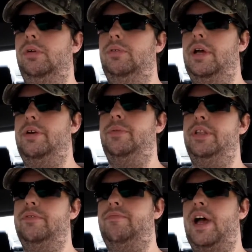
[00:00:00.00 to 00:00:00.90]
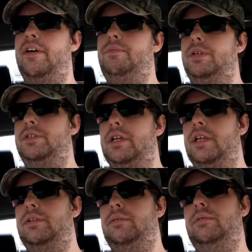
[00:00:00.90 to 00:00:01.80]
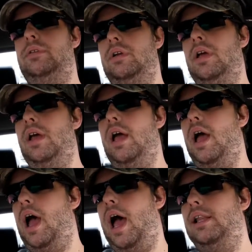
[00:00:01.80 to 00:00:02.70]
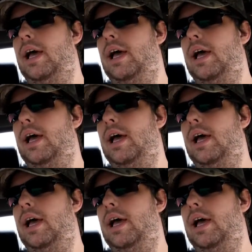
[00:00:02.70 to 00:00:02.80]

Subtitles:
We're running within 5%.